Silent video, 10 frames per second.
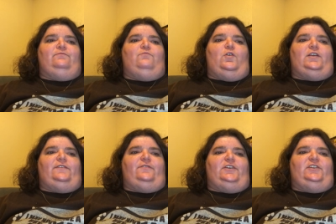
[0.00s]
More
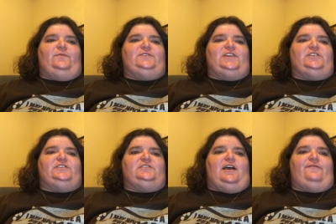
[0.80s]
converted when
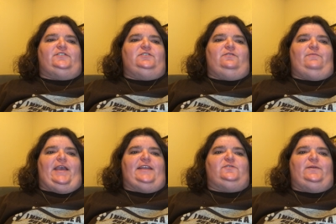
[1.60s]
judges offered to
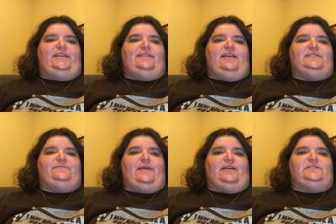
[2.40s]
pay
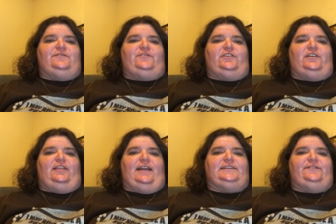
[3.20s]
20,000 pounds of their
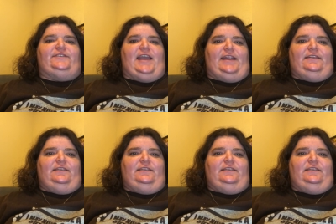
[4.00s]
collective debt.